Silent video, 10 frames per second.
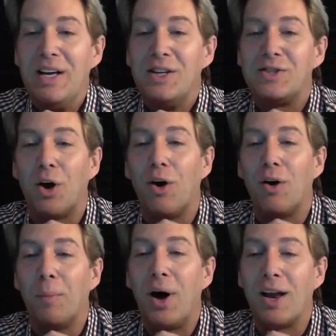So
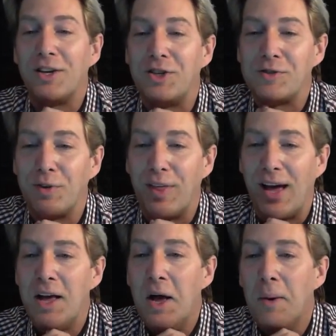apologies for
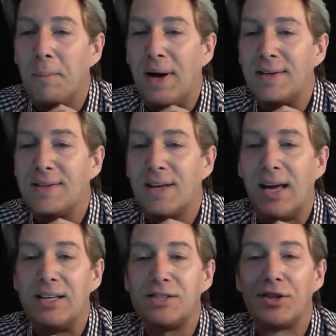that. But
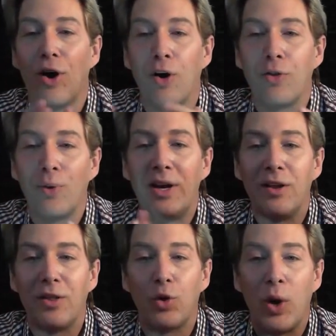are there any
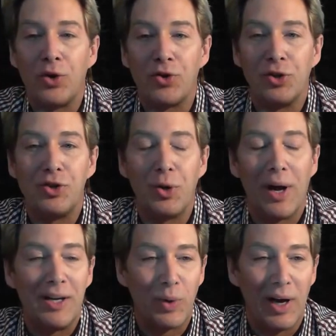other questions you
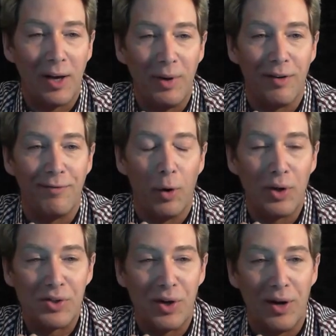guys would like me to
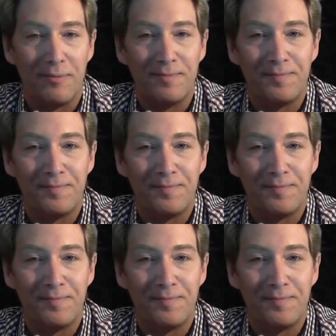focus on?